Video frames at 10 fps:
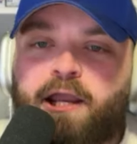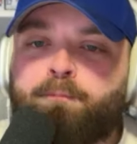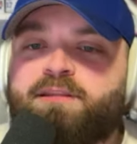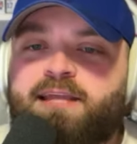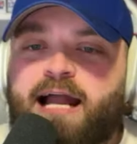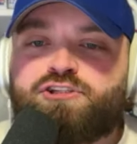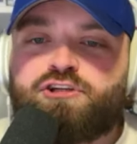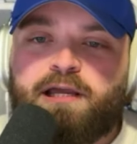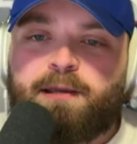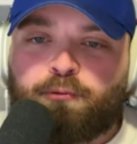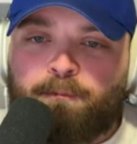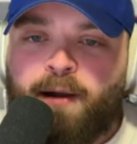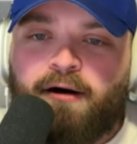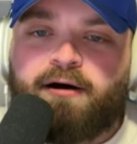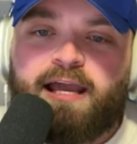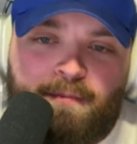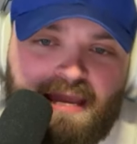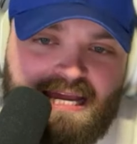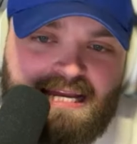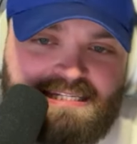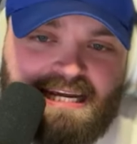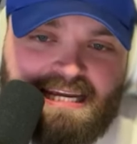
could potentially propel him into